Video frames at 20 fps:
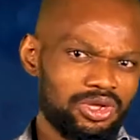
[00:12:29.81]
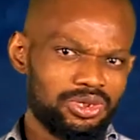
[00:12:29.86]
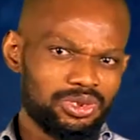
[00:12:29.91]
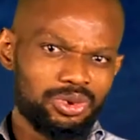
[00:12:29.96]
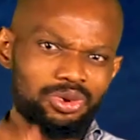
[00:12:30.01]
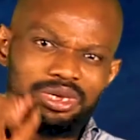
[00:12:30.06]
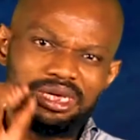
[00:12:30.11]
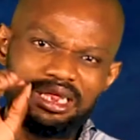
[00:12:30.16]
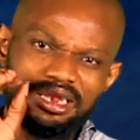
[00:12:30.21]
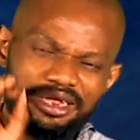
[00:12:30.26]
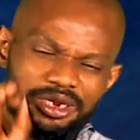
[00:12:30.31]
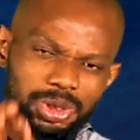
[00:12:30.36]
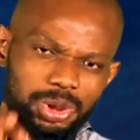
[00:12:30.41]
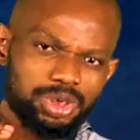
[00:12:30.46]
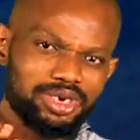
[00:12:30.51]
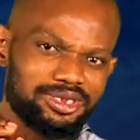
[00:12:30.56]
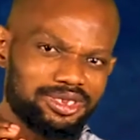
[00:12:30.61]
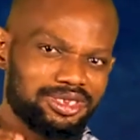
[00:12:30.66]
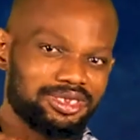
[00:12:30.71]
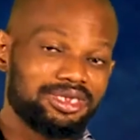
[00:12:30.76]
So,
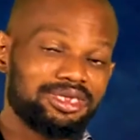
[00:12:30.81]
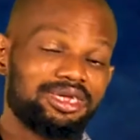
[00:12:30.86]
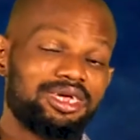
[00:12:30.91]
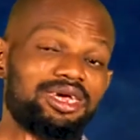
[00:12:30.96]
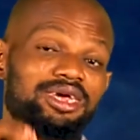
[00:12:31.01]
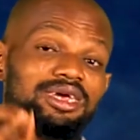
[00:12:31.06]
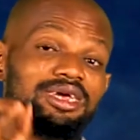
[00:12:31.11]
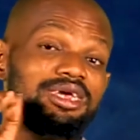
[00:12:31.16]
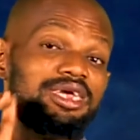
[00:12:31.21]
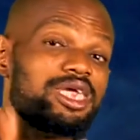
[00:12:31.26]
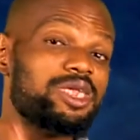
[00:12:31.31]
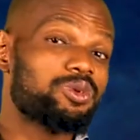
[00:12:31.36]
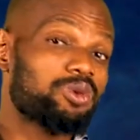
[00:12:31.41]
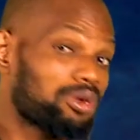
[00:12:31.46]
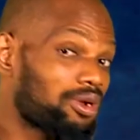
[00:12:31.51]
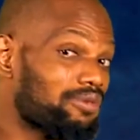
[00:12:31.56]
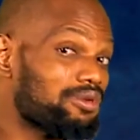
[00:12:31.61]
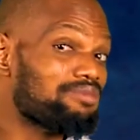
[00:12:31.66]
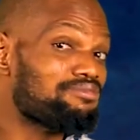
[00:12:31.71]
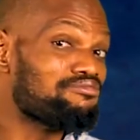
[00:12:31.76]
illiteracy is
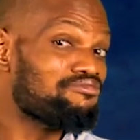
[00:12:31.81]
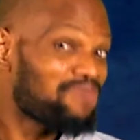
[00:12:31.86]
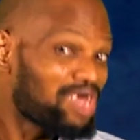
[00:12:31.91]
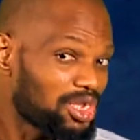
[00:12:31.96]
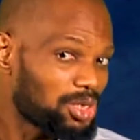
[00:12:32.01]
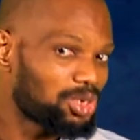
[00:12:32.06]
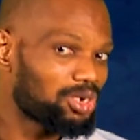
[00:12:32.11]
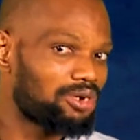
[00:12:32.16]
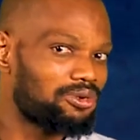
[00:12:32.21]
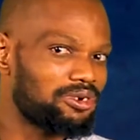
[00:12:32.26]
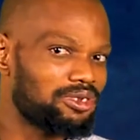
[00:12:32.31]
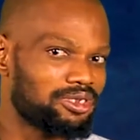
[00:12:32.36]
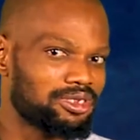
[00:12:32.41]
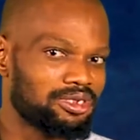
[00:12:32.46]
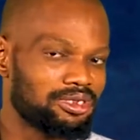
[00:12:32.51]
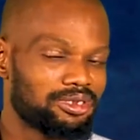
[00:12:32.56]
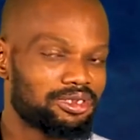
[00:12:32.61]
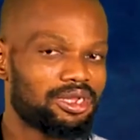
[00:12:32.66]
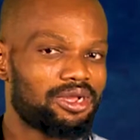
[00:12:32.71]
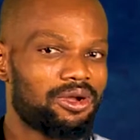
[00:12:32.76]
one of the major
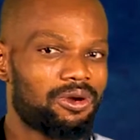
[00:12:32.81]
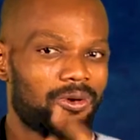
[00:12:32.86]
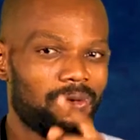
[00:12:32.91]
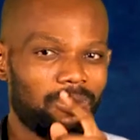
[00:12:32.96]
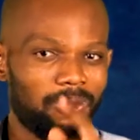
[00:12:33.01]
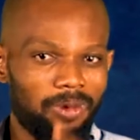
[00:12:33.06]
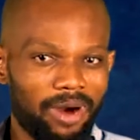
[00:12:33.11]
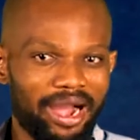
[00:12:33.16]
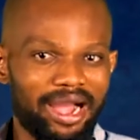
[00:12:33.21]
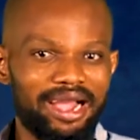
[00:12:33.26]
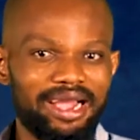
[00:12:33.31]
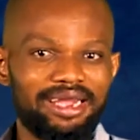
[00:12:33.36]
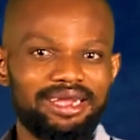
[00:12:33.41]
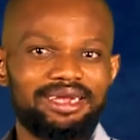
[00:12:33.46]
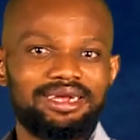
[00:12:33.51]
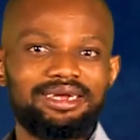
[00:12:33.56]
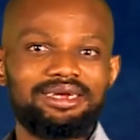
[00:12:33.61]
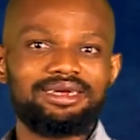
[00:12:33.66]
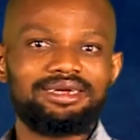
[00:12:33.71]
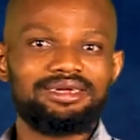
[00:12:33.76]
reasons why
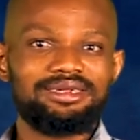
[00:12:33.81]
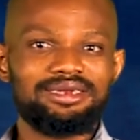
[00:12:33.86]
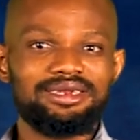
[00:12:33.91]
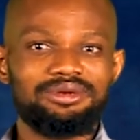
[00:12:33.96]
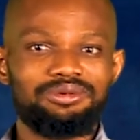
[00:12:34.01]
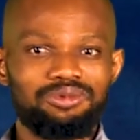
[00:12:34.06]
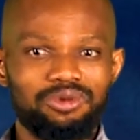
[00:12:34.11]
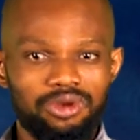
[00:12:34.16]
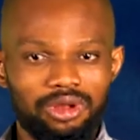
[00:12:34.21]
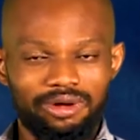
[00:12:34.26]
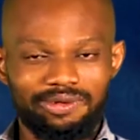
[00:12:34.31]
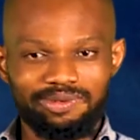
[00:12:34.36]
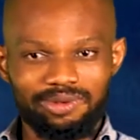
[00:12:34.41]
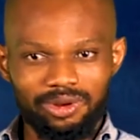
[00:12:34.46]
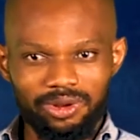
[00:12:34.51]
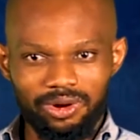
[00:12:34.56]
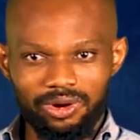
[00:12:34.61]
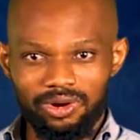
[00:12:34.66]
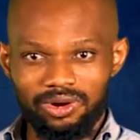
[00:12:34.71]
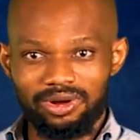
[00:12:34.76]
the rule of
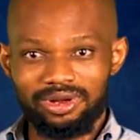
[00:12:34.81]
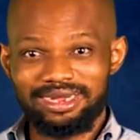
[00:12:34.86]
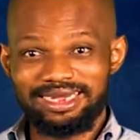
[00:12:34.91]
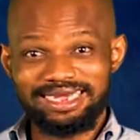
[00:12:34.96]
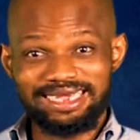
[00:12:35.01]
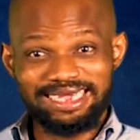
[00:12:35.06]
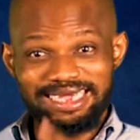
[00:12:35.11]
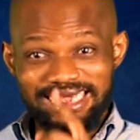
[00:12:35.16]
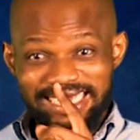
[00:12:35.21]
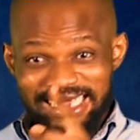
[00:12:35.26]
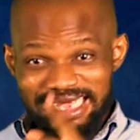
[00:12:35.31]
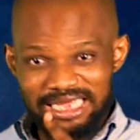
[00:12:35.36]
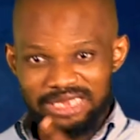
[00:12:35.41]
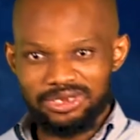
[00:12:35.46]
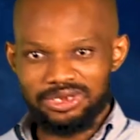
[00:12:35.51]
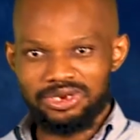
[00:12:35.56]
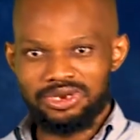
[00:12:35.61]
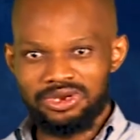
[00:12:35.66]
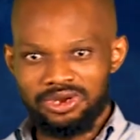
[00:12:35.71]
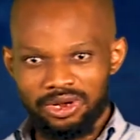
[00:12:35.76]
law
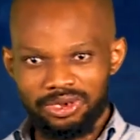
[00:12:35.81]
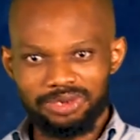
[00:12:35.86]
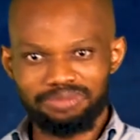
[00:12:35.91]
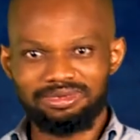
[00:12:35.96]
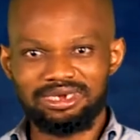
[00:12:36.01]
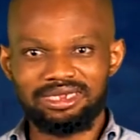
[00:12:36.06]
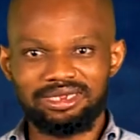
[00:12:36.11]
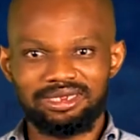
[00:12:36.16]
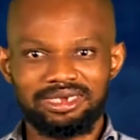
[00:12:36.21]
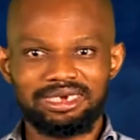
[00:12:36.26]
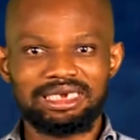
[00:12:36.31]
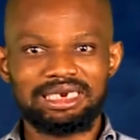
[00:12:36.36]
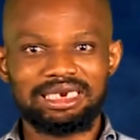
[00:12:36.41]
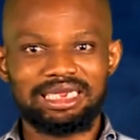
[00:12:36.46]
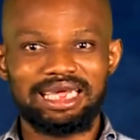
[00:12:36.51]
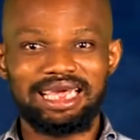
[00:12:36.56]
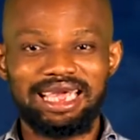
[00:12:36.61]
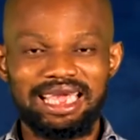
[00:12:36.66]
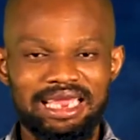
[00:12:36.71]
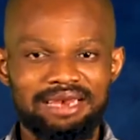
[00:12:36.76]
is not maintained
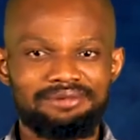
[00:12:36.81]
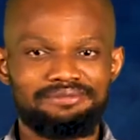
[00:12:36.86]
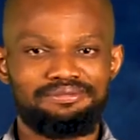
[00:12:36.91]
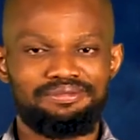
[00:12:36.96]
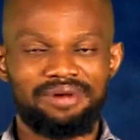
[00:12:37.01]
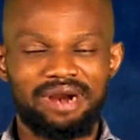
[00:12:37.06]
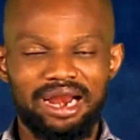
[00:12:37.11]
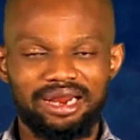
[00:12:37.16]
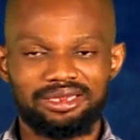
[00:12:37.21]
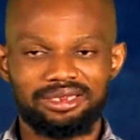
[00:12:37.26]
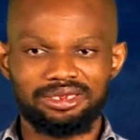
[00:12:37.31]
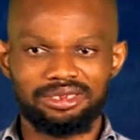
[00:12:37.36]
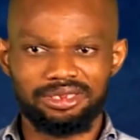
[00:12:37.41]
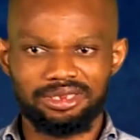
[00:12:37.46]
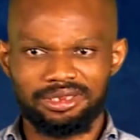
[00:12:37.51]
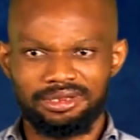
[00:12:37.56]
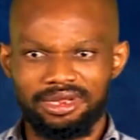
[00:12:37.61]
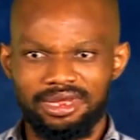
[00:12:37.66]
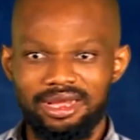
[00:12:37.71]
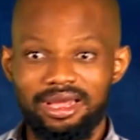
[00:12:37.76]
in practice.